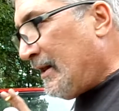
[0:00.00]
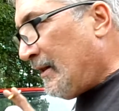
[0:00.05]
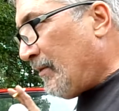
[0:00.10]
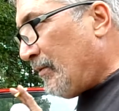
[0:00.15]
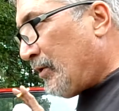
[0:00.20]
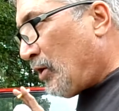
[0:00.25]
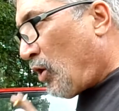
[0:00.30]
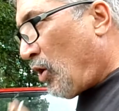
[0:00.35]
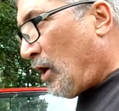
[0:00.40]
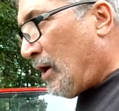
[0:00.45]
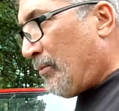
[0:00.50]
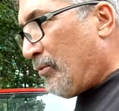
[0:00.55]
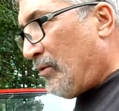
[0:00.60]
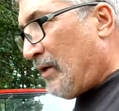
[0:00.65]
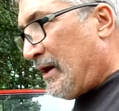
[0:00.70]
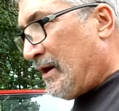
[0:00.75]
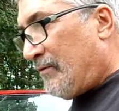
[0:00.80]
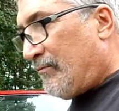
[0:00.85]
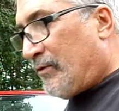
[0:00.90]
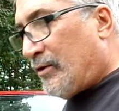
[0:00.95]
the
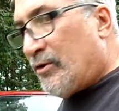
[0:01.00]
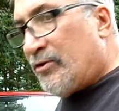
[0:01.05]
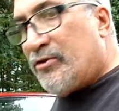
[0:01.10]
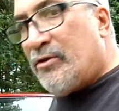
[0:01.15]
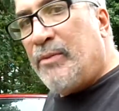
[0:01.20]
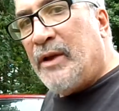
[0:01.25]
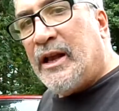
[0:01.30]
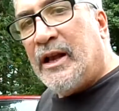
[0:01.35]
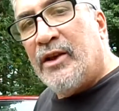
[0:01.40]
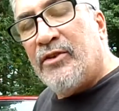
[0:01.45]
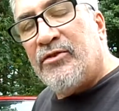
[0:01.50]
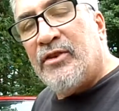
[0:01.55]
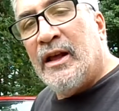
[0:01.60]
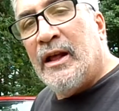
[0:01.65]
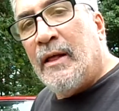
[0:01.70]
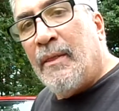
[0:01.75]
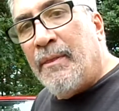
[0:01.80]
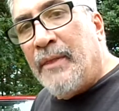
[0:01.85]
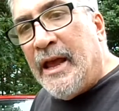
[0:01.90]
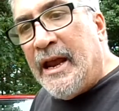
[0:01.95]
carbureted version because
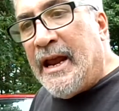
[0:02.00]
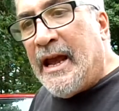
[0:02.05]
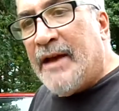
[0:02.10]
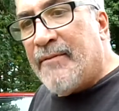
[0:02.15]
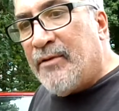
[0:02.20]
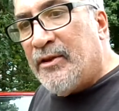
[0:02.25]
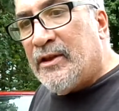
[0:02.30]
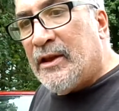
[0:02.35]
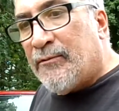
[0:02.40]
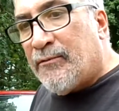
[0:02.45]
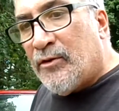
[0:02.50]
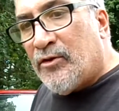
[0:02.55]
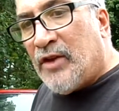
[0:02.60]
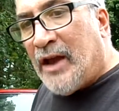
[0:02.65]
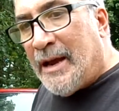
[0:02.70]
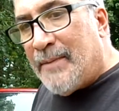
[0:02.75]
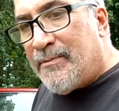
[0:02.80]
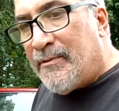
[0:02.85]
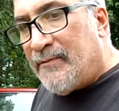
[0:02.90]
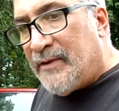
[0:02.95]
they have a different
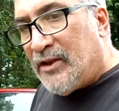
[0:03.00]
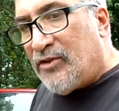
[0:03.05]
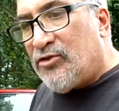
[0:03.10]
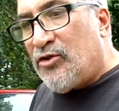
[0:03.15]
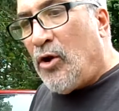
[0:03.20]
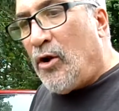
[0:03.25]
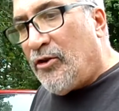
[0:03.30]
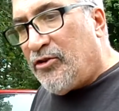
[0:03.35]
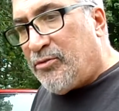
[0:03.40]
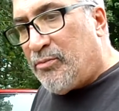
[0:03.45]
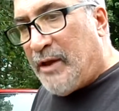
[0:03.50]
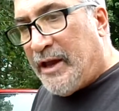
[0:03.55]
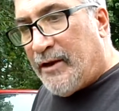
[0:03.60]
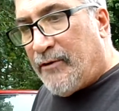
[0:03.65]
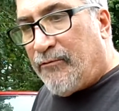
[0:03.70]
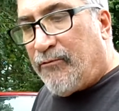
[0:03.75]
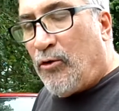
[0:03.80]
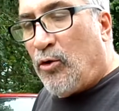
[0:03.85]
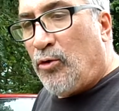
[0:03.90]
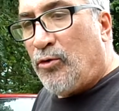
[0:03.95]
type of exhaust
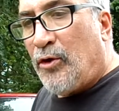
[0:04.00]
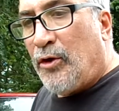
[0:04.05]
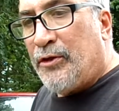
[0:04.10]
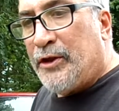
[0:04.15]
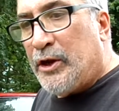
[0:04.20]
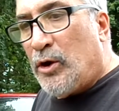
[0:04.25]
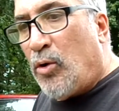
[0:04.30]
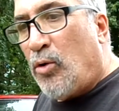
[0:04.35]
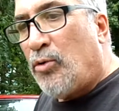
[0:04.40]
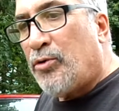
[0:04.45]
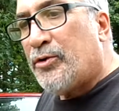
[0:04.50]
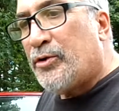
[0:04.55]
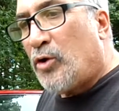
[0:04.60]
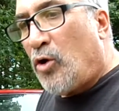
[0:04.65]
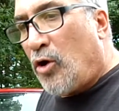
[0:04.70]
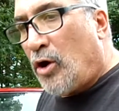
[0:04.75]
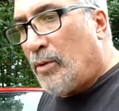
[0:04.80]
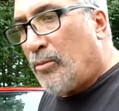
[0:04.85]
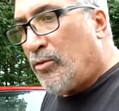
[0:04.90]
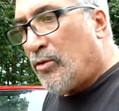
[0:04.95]
manifold on the older
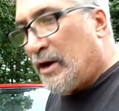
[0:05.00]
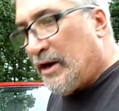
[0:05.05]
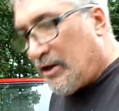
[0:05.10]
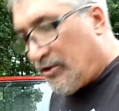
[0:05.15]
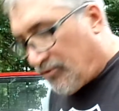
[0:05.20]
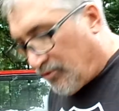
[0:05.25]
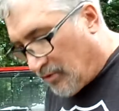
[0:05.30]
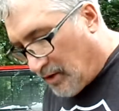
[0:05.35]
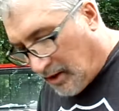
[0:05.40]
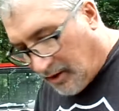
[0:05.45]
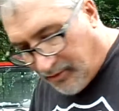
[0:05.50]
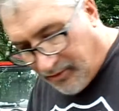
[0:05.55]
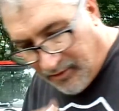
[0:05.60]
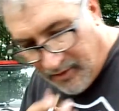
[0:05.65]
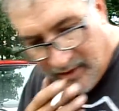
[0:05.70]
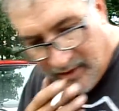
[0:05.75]
carbureted trucks.